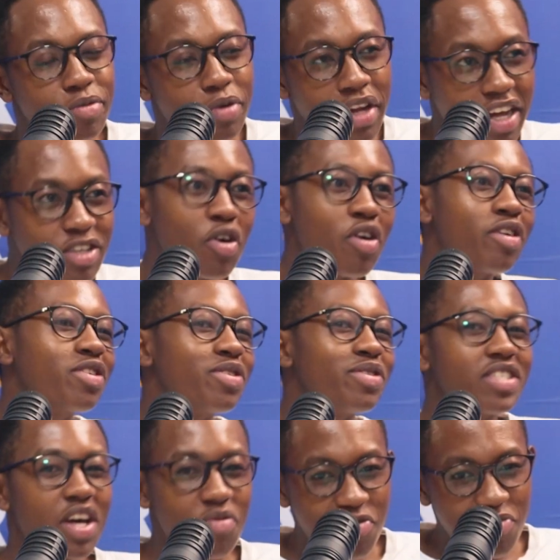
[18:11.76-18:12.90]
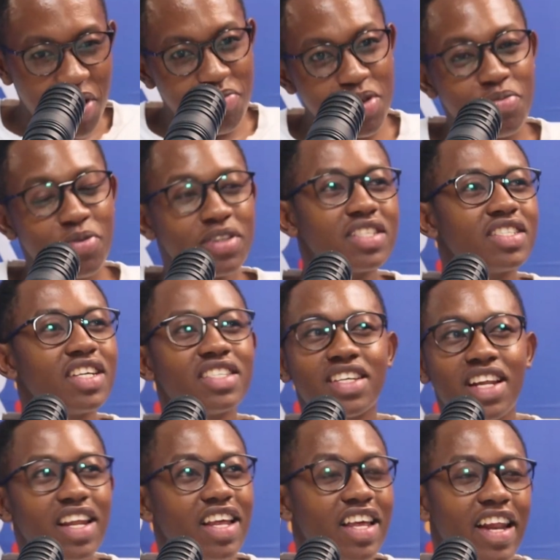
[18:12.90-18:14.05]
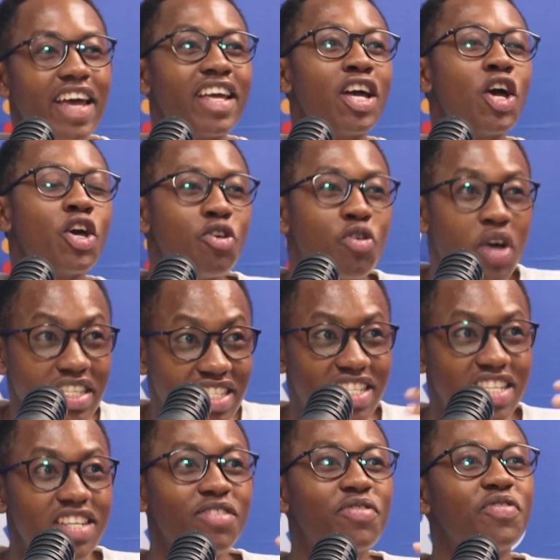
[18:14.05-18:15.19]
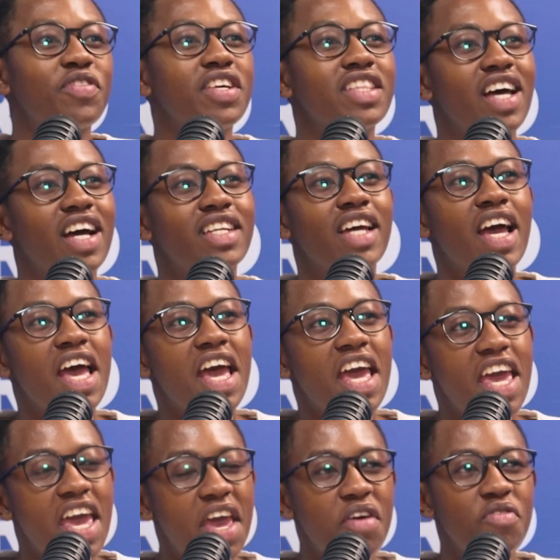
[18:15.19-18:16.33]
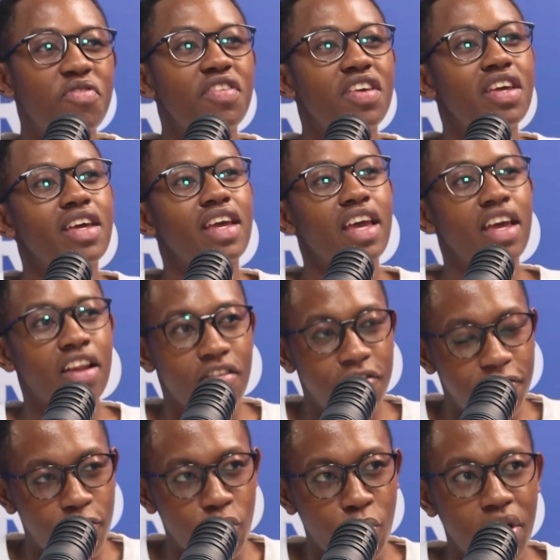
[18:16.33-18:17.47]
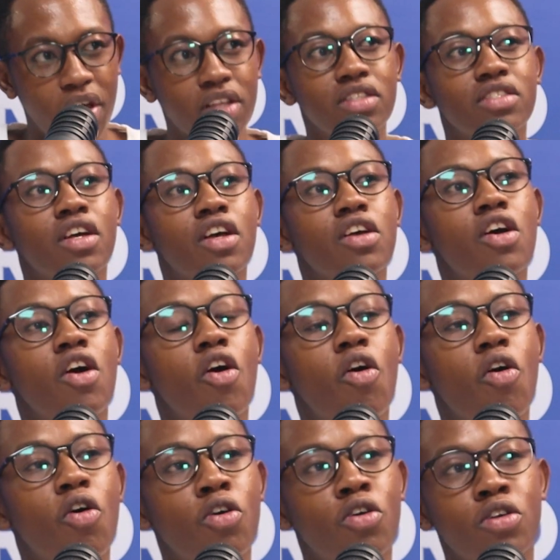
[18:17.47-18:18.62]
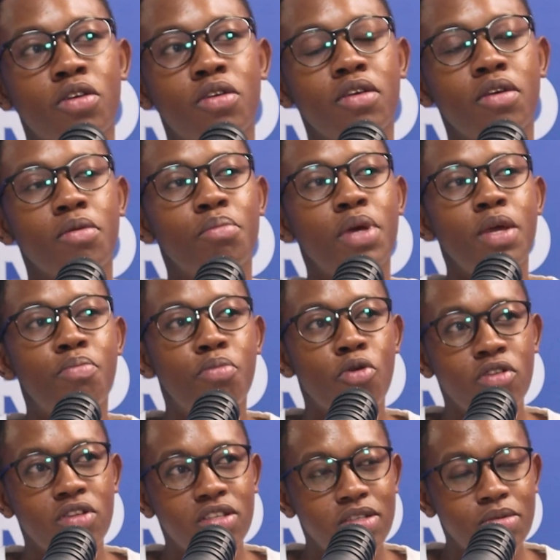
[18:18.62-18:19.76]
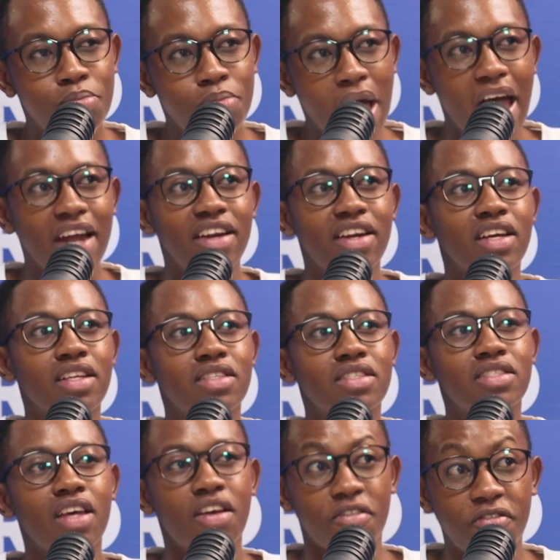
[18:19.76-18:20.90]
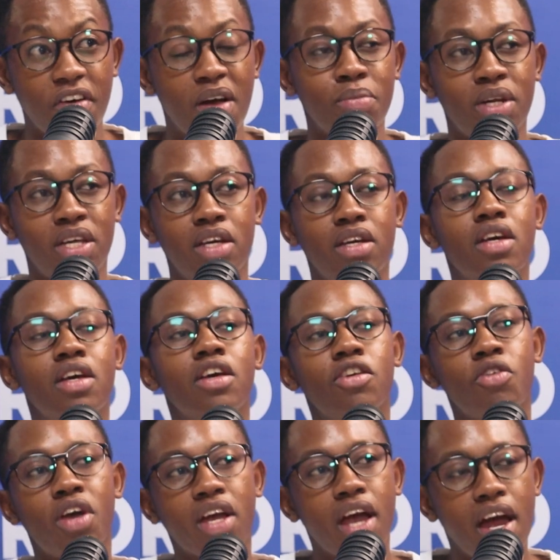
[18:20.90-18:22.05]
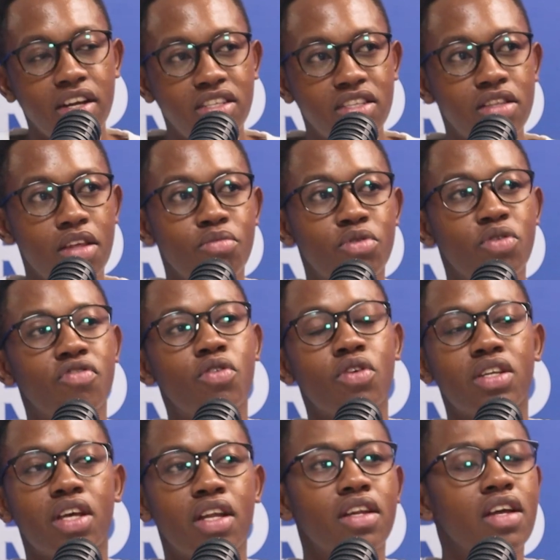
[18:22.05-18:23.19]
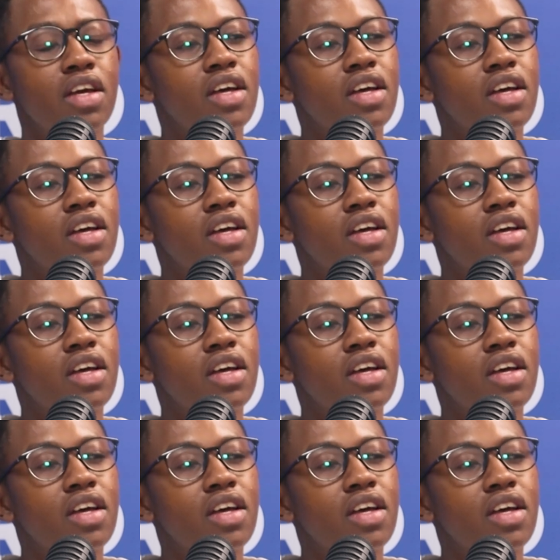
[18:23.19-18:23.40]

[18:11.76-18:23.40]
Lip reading: when I talk to some of my people, they're like, you can still feel that heavy influence on people's parents and family, encouraging them to vote. And